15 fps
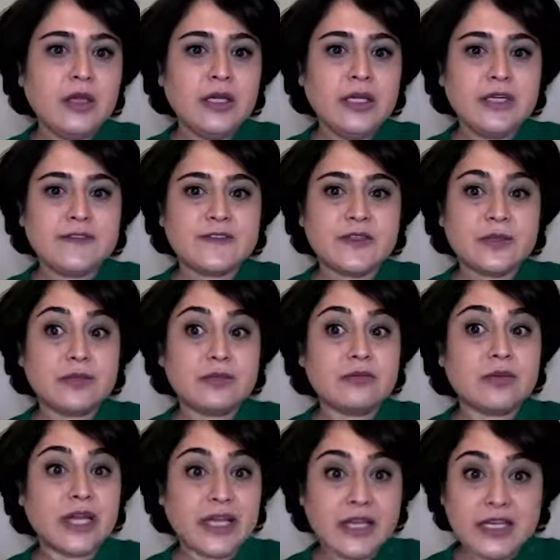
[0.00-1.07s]
So
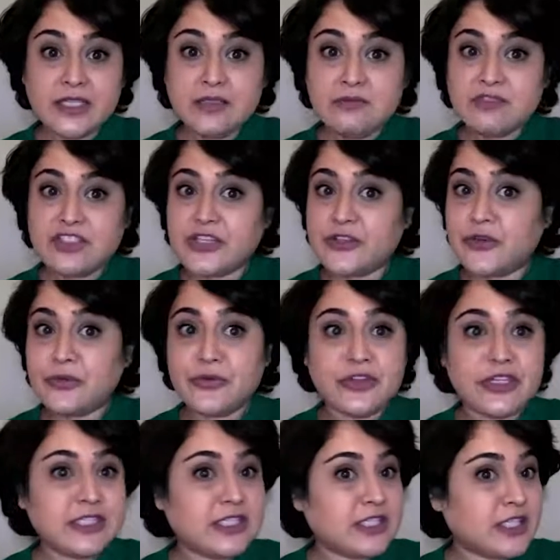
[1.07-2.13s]
again, they don't
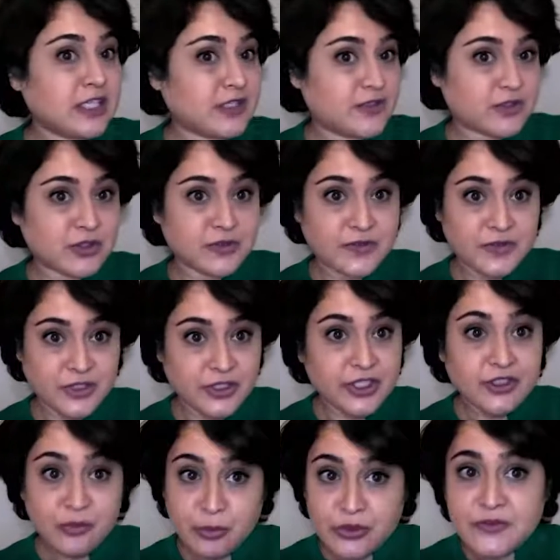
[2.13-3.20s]
need any extra
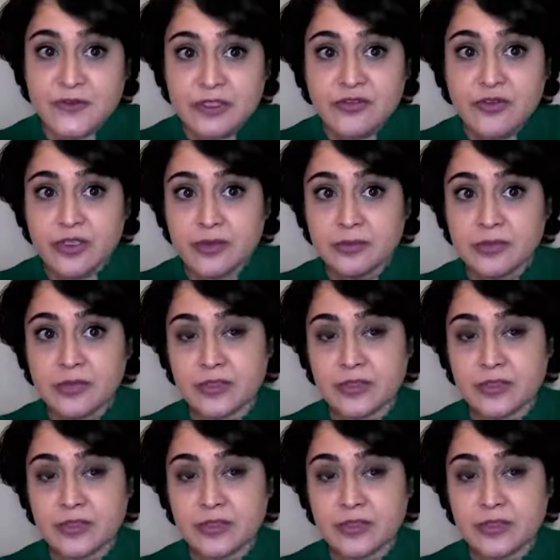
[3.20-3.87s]
circuit, most of them.